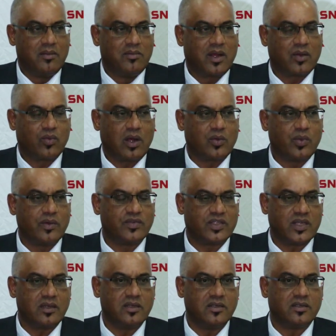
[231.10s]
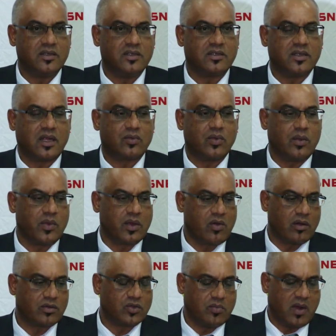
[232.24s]
But what we've said is, is that when we
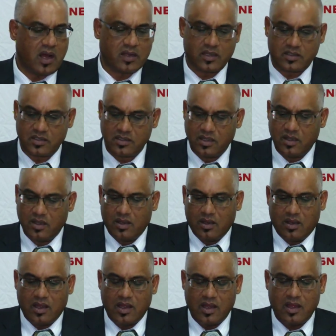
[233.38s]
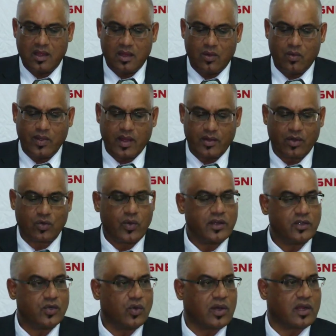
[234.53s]
go out to market, uh, we are not
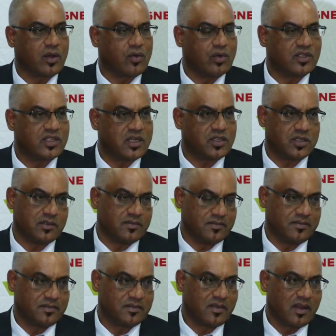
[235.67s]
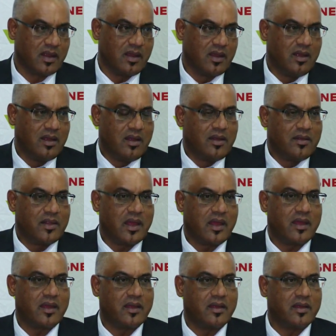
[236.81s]
going to look at a concession.
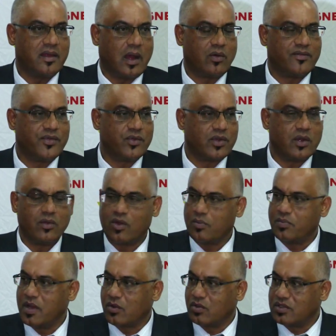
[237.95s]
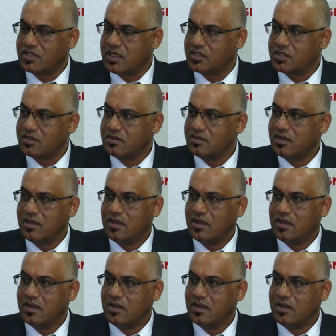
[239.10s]
There, in our view, there will not be a concession.